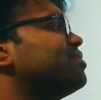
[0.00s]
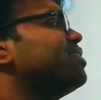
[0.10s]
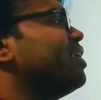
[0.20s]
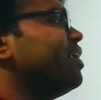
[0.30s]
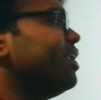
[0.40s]
is
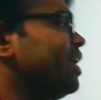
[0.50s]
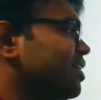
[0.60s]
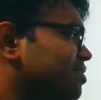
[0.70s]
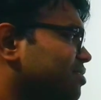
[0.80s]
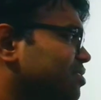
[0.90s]
the
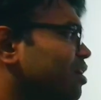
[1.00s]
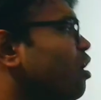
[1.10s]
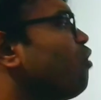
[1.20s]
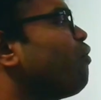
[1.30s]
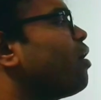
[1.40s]
least
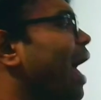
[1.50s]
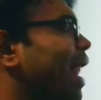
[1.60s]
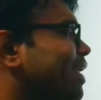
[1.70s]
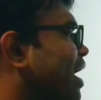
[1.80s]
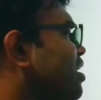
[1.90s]
for
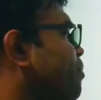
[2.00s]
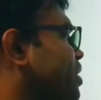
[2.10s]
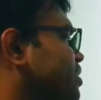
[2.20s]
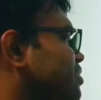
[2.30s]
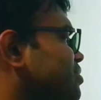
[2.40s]
alkali
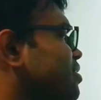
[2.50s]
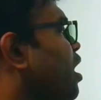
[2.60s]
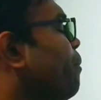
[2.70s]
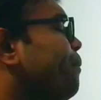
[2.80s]
metals